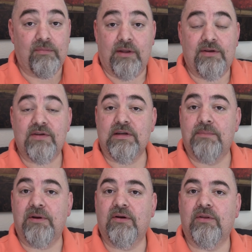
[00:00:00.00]
it doesn't
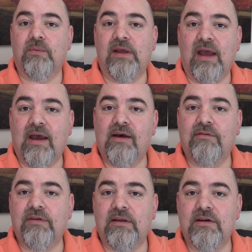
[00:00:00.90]
appear that we
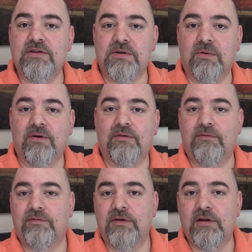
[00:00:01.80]
have any sort
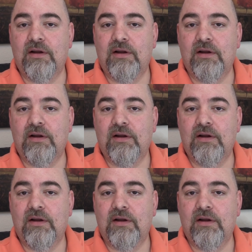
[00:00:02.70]
of